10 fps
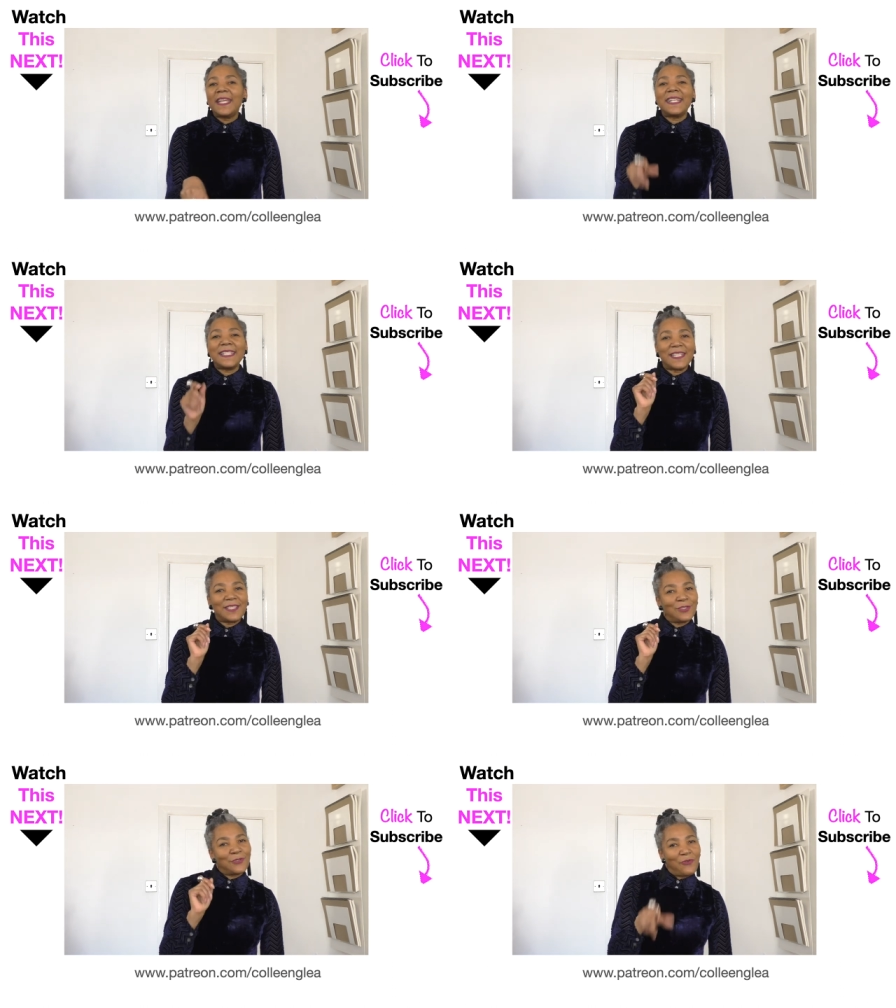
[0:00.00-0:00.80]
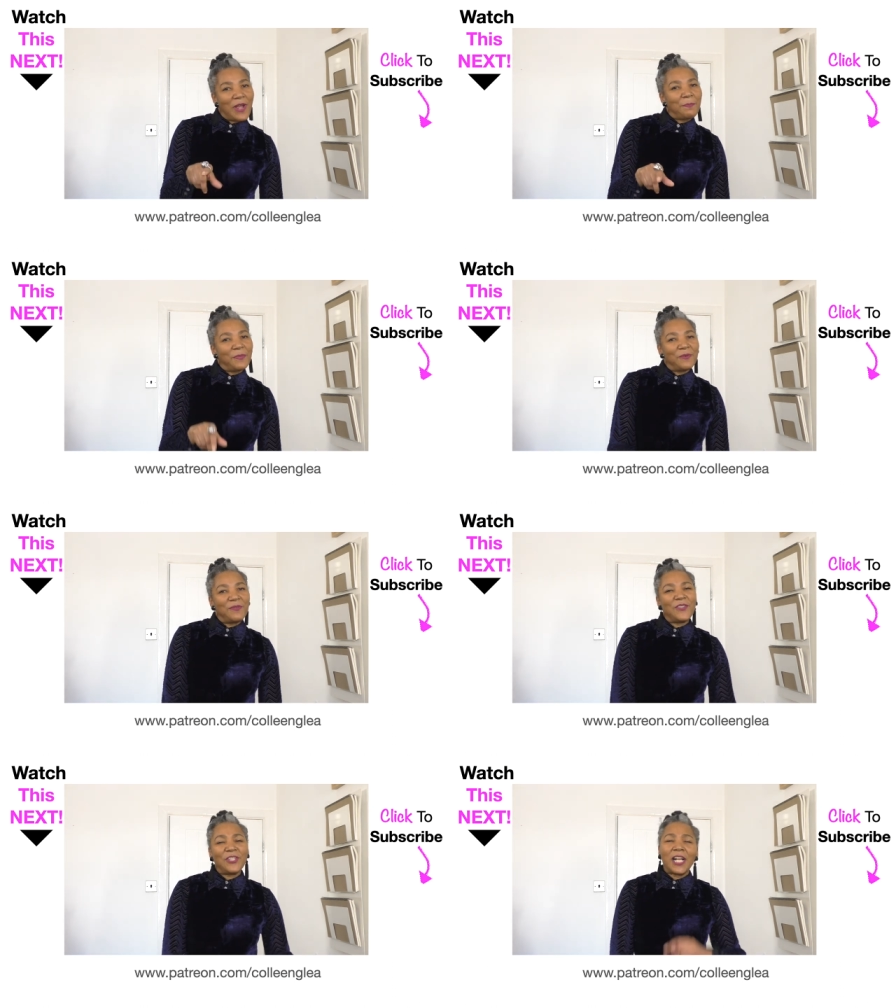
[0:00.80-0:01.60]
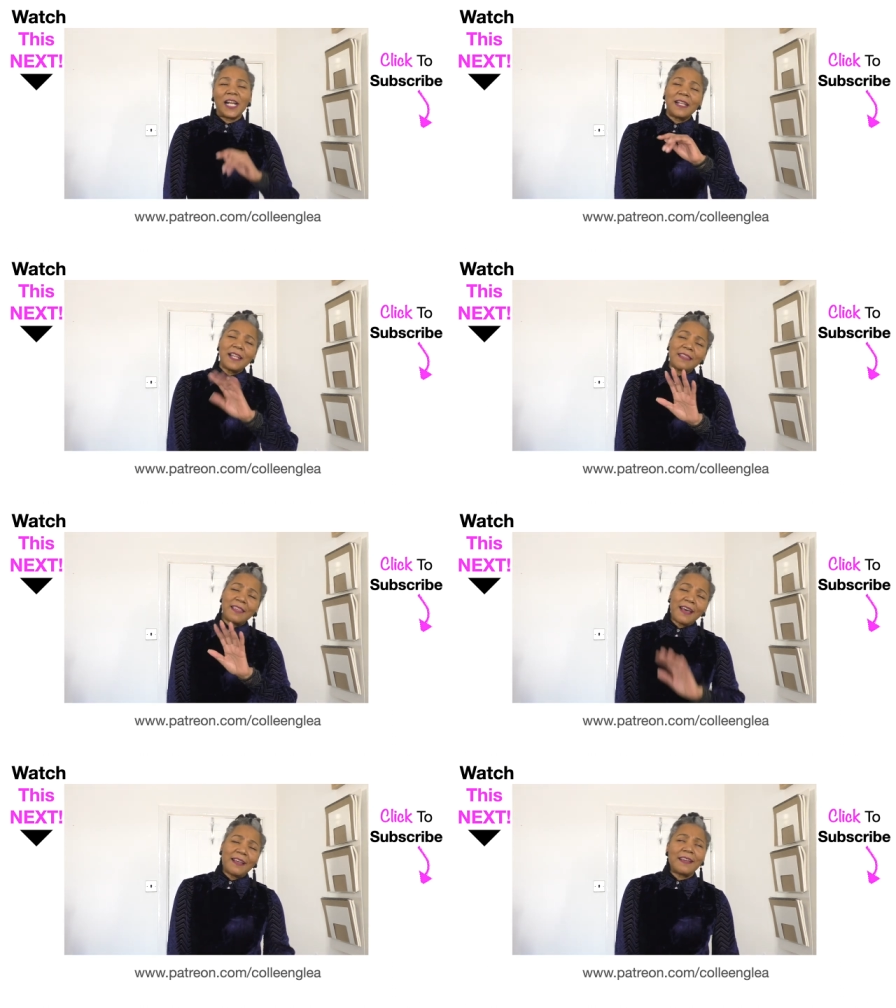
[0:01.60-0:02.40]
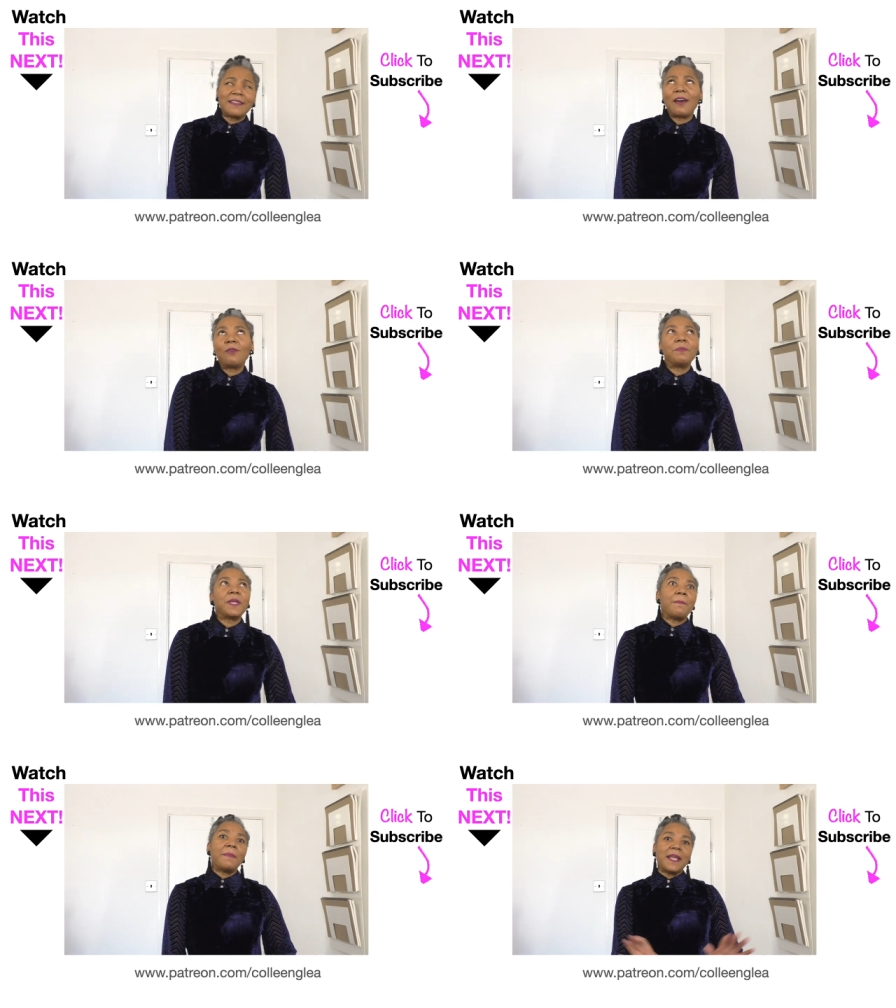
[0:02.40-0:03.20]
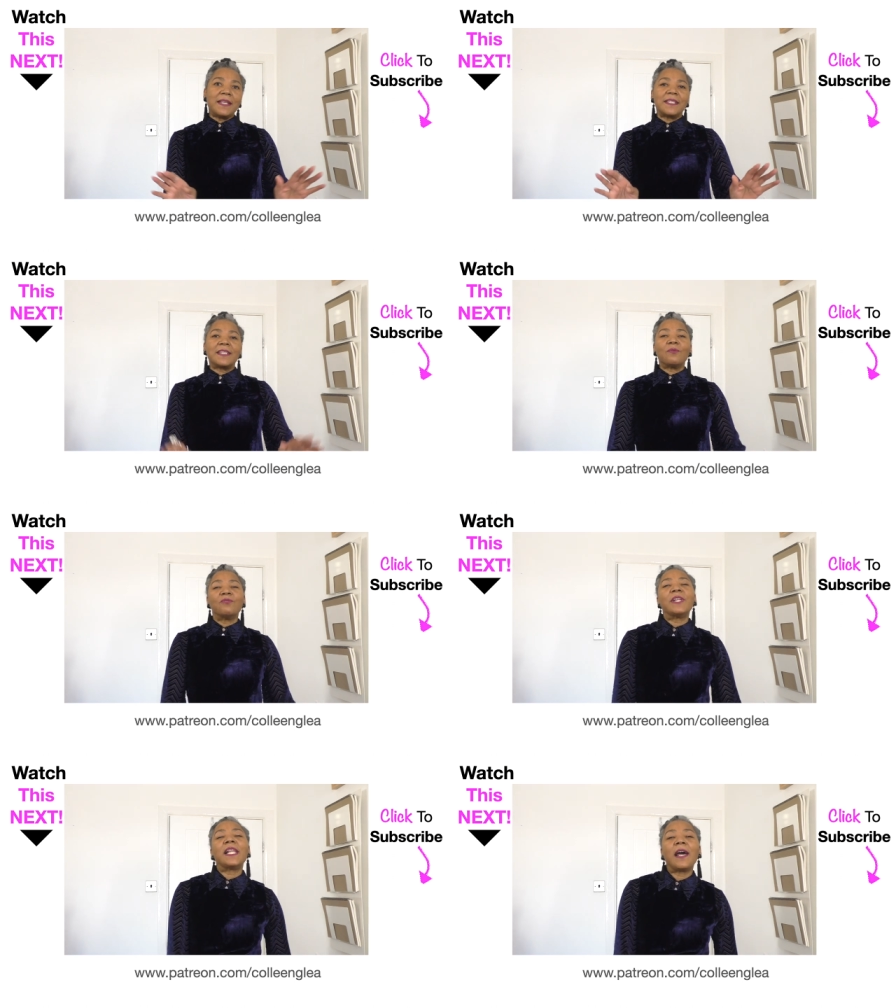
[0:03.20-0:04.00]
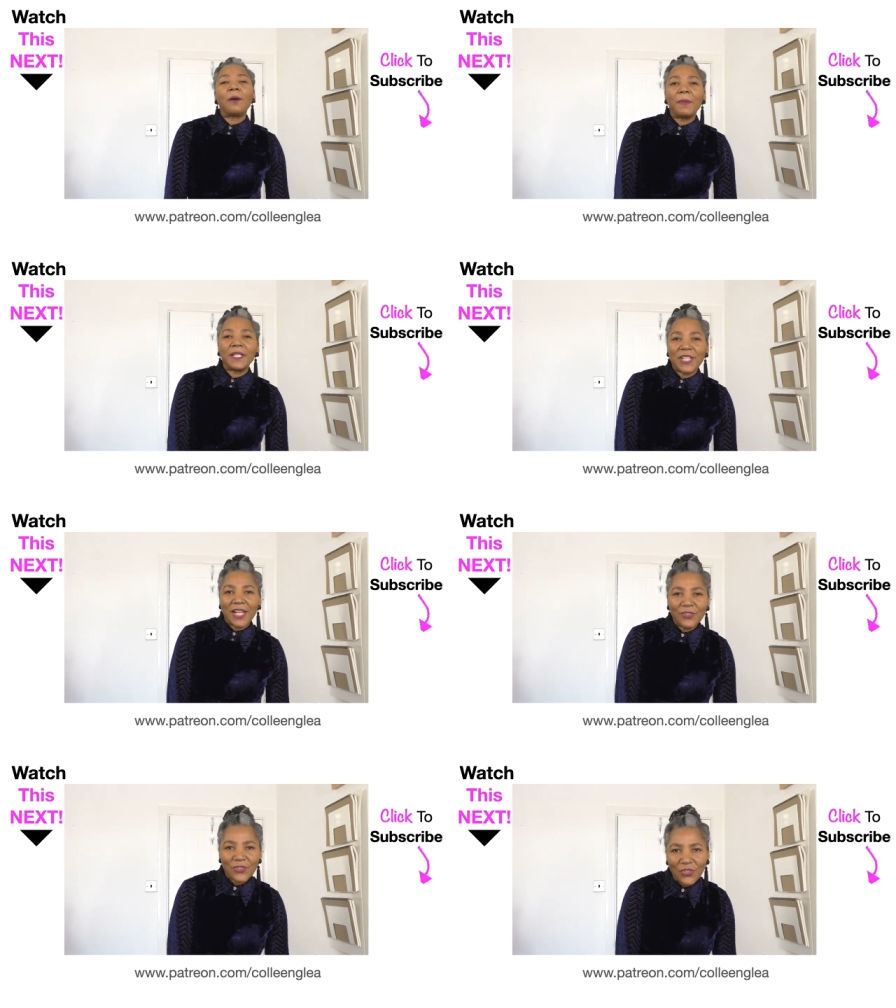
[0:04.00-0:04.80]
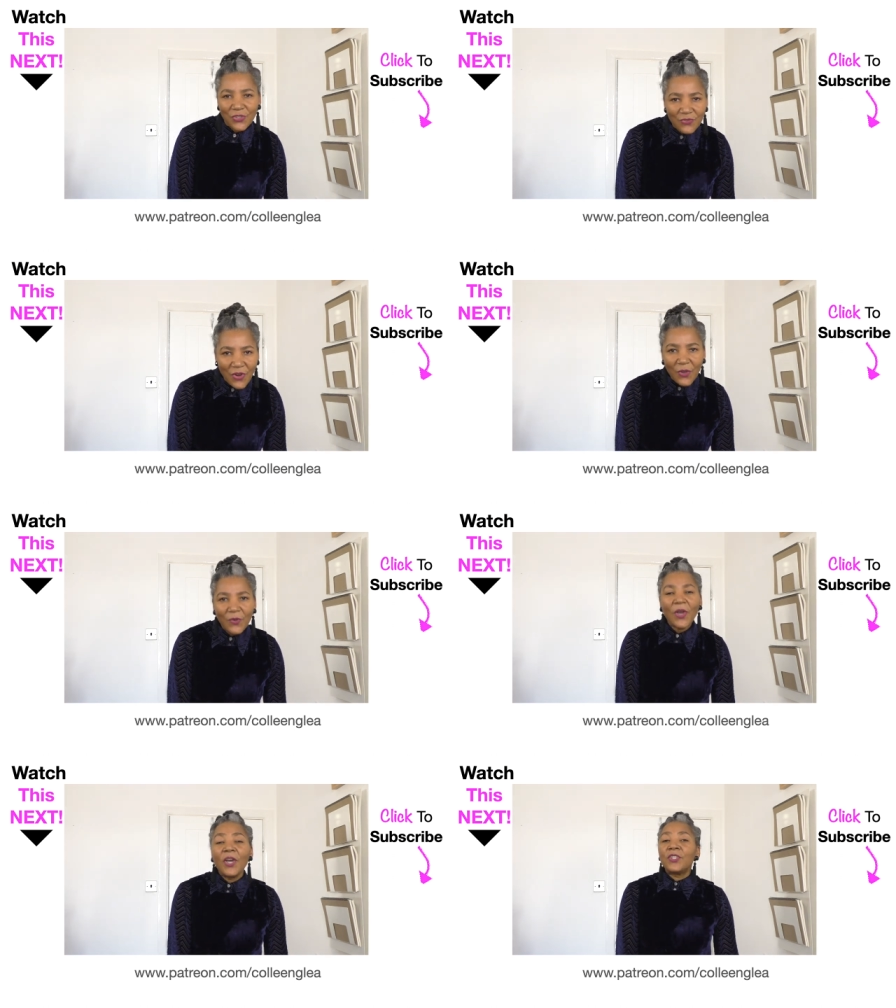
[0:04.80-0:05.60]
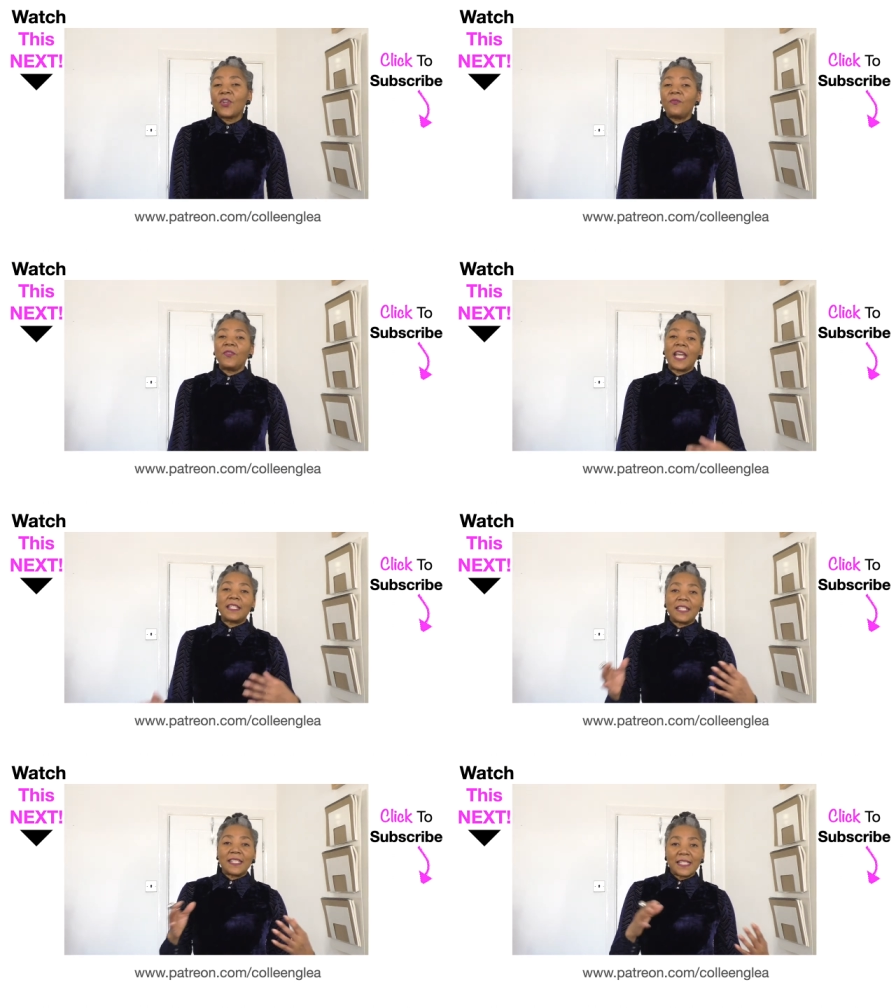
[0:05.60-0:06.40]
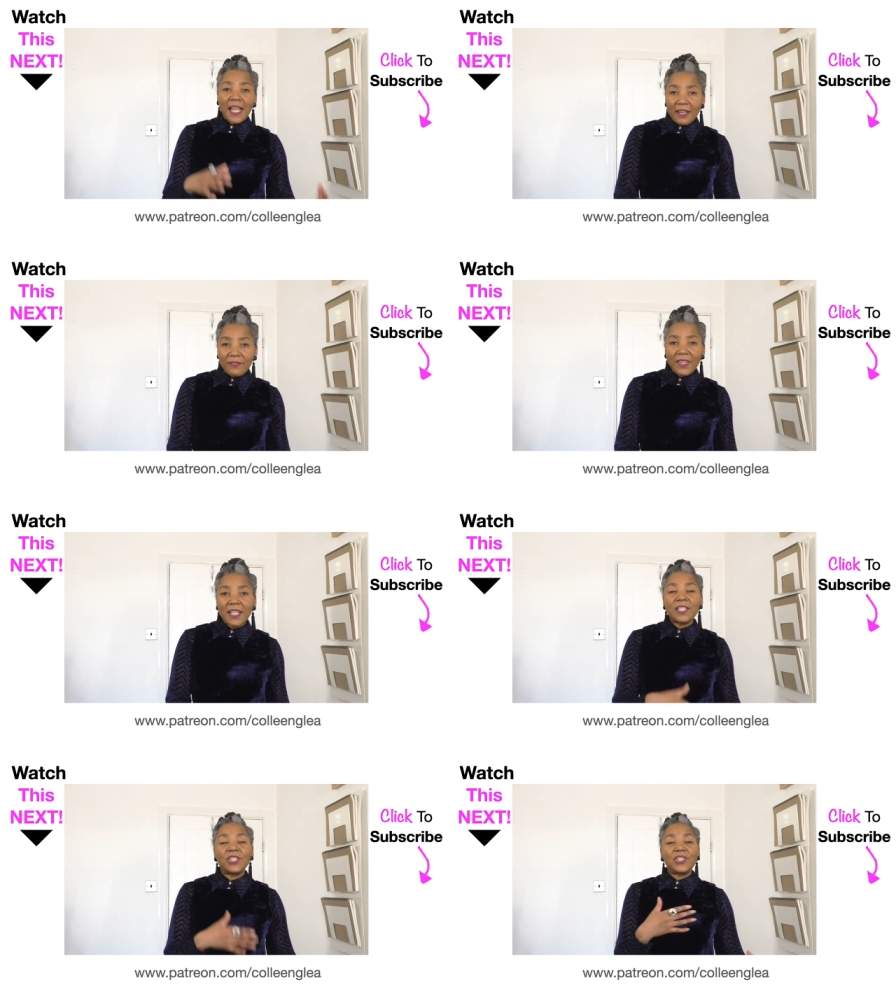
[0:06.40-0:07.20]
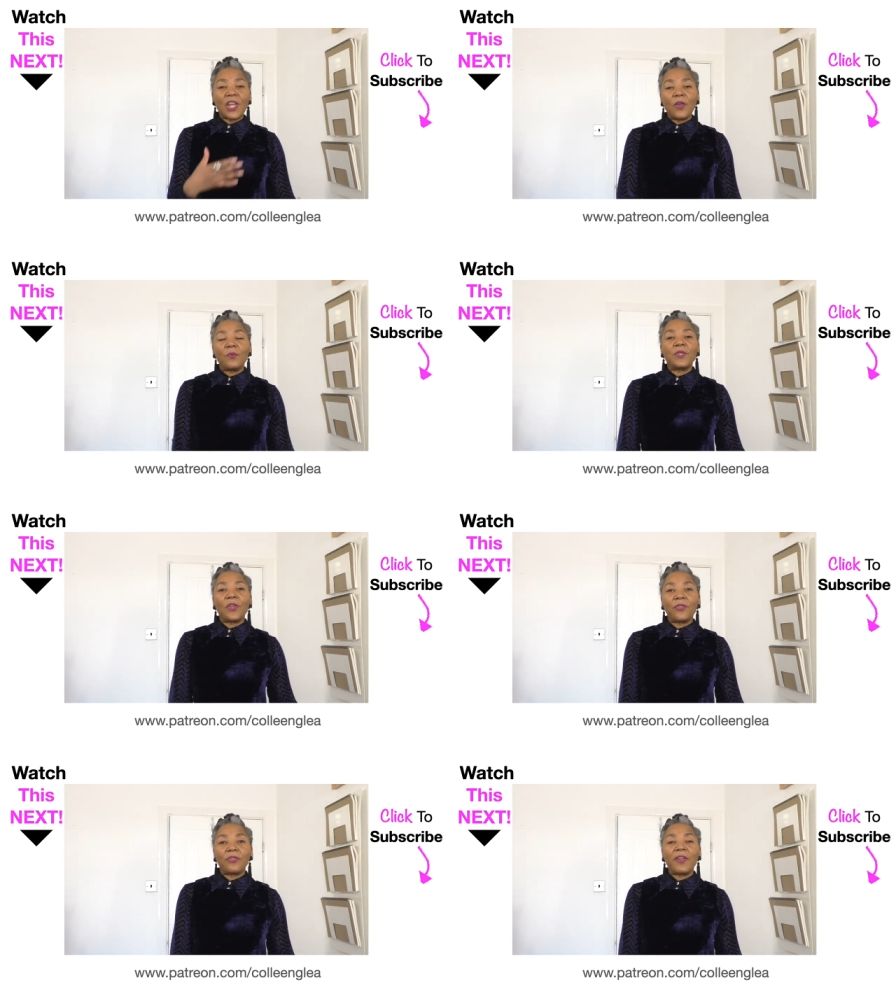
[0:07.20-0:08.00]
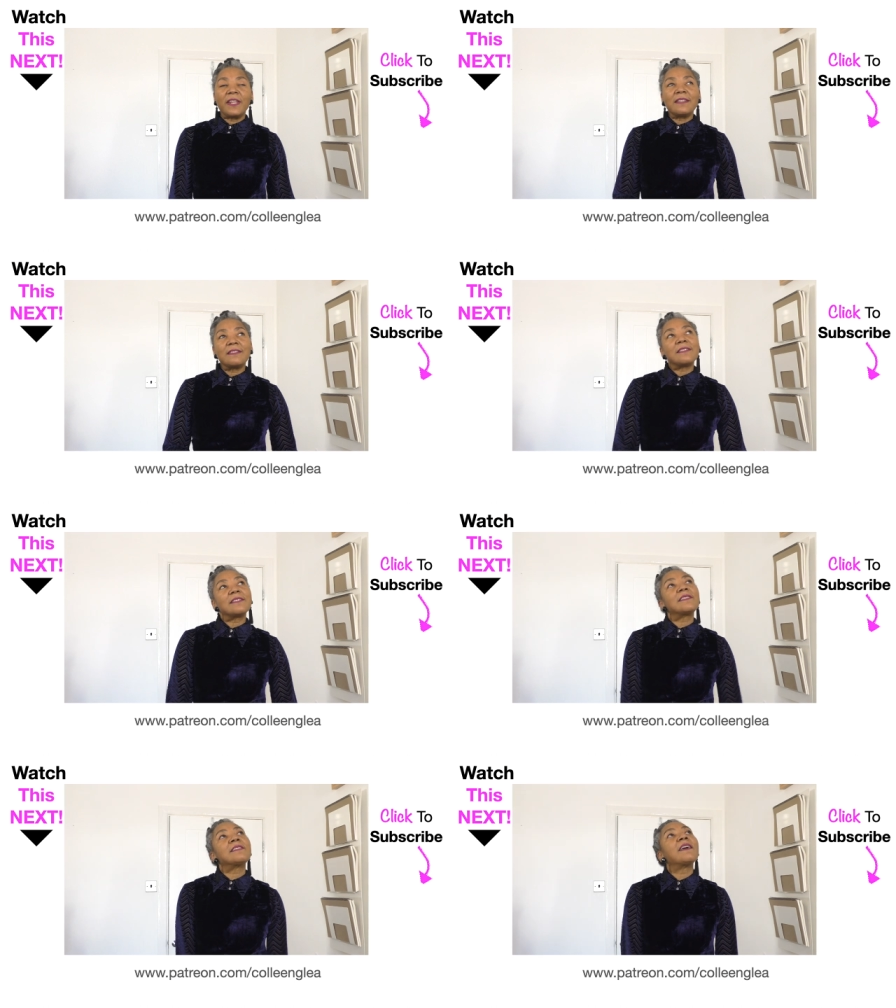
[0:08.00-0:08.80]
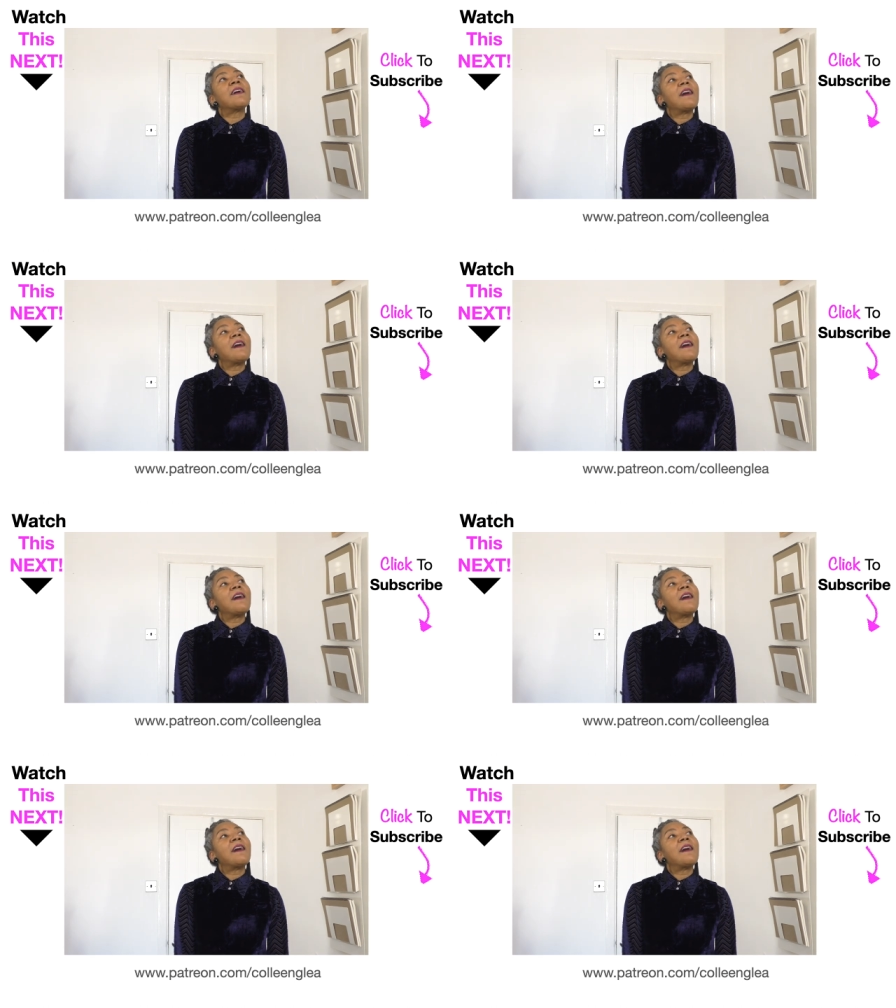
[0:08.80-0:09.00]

is the subscribe button. If you click that, that will be amazing. It will really help my channel to grow. Don't forget to save this and share it with your friends.